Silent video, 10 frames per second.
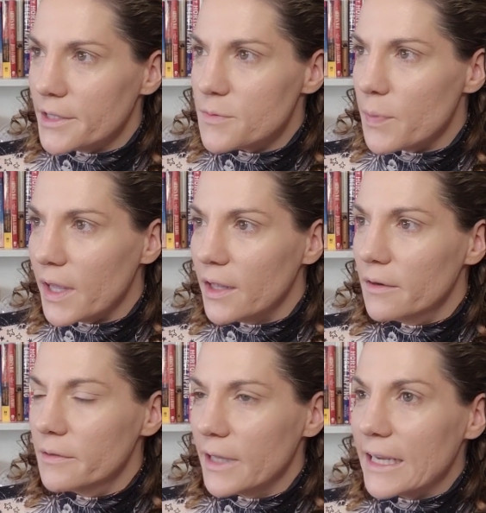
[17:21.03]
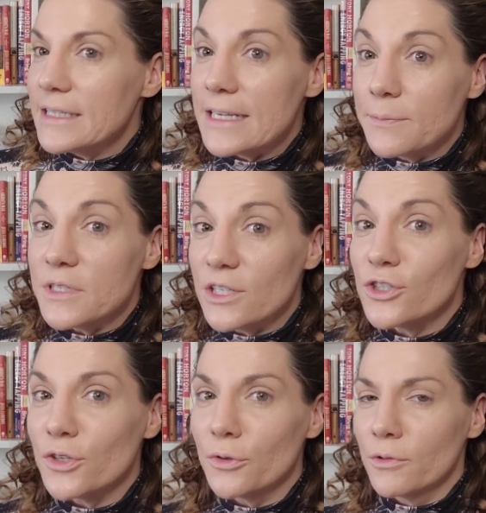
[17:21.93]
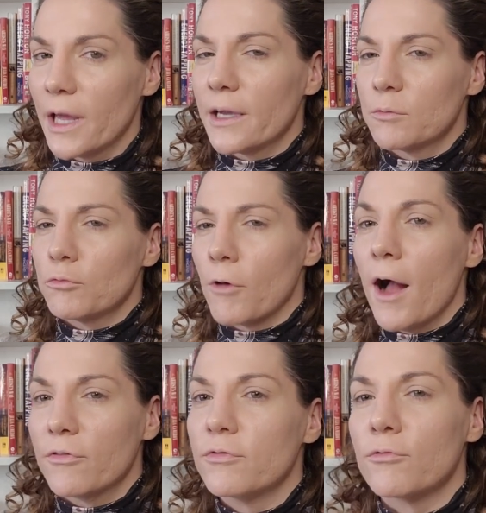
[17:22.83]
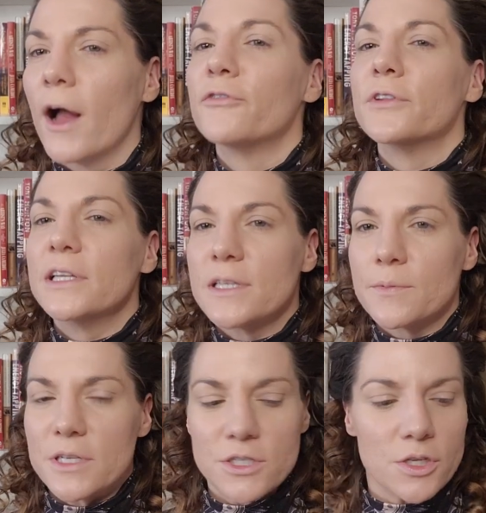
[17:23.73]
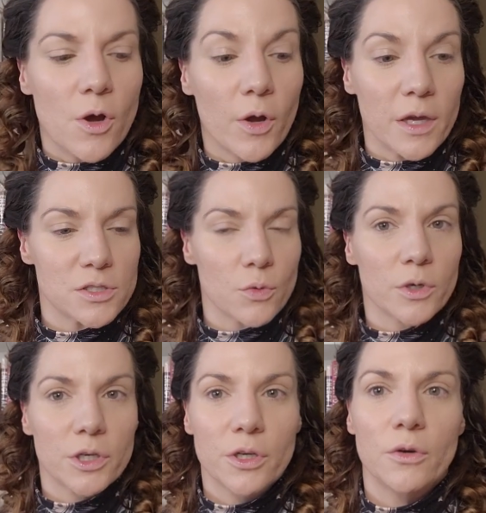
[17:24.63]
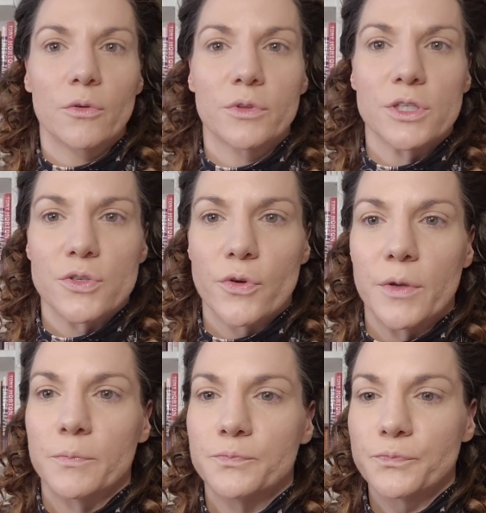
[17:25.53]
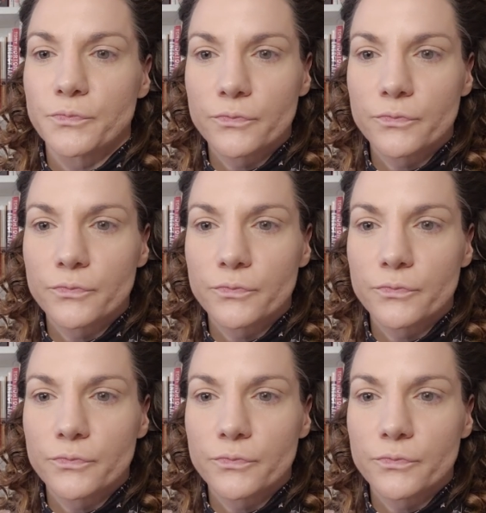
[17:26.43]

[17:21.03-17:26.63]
it's been like dipped into, like roughly dipped into. Okay, so we're gonna go in with this cream.